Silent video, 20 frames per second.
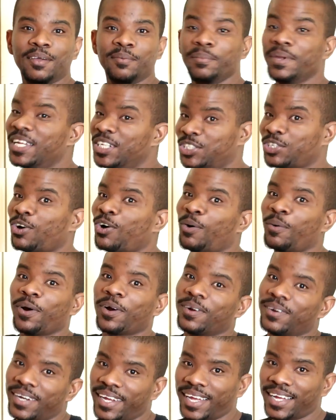Me and Joe gonna
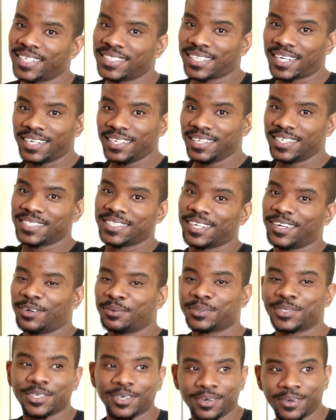work on that because I need his
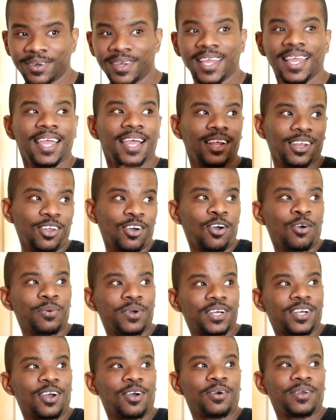help. So along
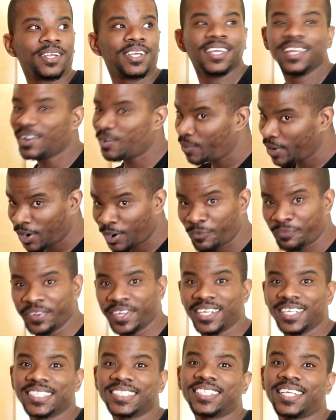with Cody, we gonna
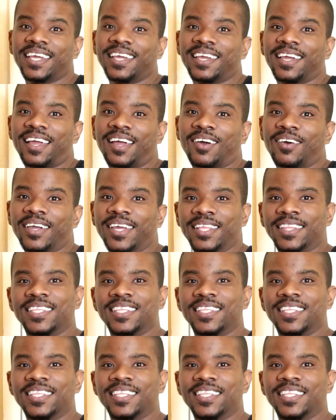figure this thing out.